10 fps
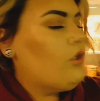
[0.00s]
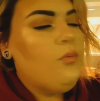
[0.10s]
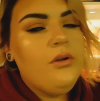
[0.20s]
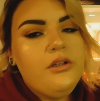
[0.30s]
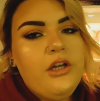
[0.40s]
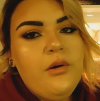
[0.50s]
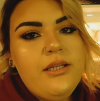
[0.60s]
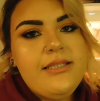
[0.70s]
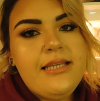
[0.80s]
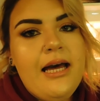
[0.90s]
you will
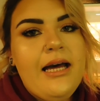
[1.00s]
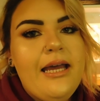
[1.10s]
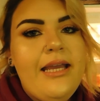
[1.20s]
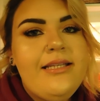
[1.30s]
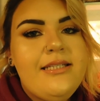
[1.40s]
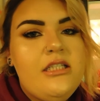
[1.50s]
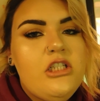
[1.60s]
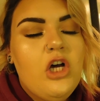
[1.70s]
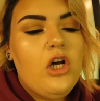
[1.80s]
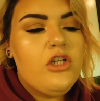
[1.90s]
notice I did
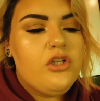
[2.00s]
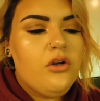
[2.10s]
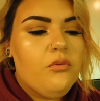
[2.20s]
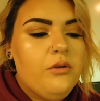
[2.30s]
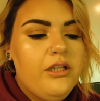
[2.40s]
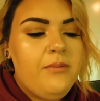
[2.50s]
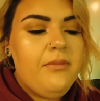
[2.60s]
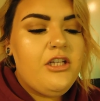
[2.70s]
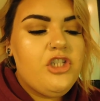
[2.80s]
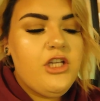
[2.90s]
not really
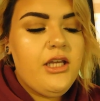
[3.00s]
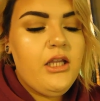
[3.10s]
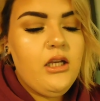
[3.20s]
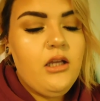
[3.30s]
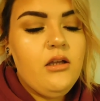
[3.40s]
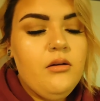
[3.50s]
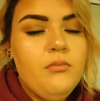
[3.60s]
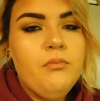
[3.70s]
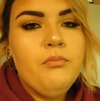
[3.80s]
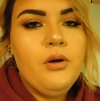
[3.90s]
mention
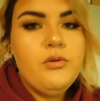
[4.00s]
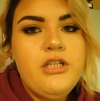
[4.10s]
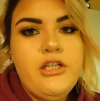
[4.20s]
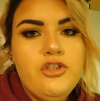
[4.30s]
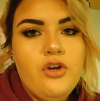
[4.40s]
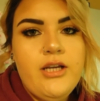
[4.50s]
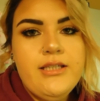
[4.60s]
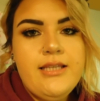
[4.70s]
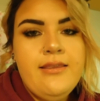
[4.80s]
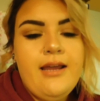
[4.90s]
protein
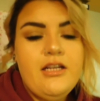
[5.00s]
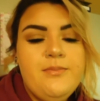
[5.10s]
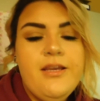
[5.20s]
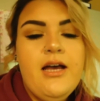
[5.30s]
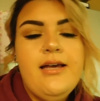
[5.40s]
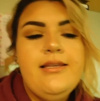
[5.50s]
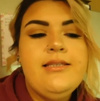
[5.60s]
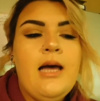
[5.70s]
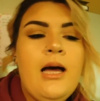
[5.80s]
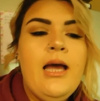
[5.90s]
drinks, and that is because
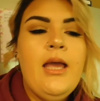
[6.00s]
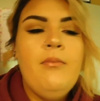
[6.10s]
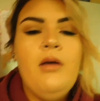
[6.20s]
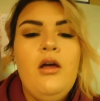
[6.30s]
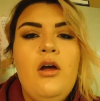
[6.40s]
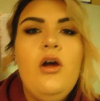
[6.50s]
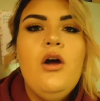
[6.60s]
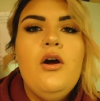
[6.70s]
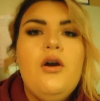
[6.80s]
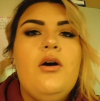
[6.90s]
I'm
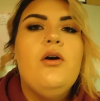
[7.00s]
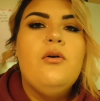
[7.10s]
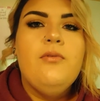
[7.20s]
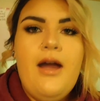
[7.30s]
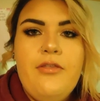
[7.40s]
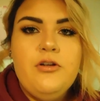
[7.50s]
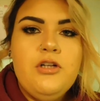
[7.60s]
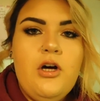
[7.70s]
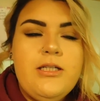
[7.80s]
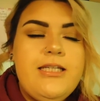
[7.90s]
rather
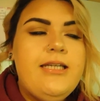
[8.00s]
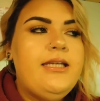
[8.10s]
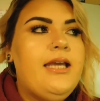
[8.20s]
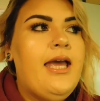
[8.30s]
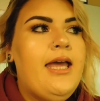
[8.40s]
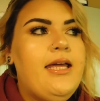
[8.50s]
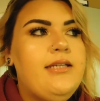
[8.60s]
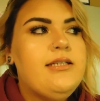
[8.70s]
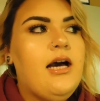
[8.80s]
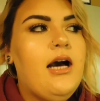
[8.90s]
naughty,
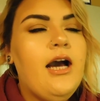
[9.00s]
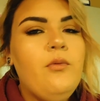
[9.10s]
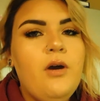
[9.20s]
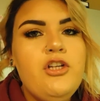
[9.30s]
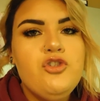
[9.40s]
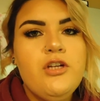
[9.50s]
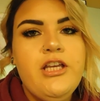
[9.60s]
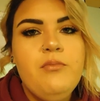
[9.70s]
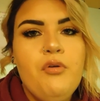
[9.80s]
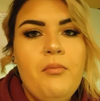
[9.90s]
and I was
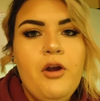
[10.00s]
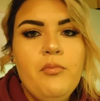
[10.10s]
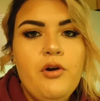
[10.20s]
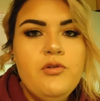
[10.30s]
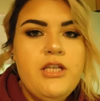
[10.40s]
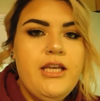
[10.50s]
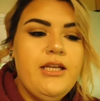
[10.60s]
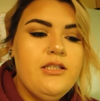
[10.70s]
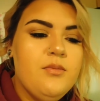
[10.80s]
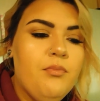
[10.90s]
drinking Premier
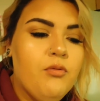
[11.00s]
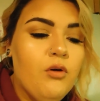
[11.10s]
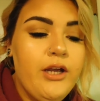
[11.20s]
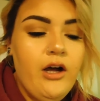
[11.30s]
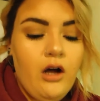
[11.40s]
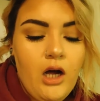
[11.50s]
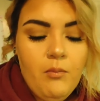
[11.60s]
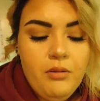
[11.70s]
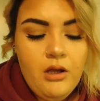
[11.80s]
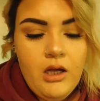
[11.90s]
Proteins
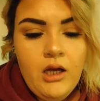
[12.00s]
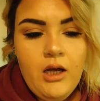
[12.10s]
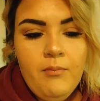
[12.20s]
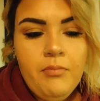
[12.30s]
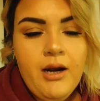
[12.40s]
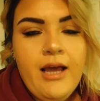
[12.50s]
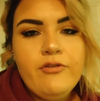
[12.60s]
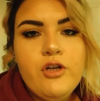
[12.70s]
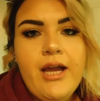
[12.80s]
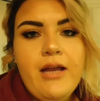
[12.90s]
pre-op, um, but
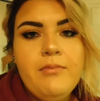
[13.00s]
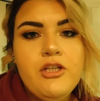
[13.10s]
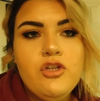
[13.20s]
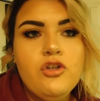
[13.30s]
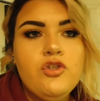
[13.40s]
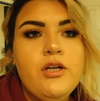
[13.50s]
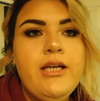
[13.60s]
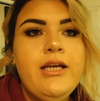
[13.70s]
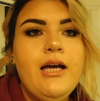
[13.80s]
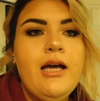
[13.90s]
after I had my surgery,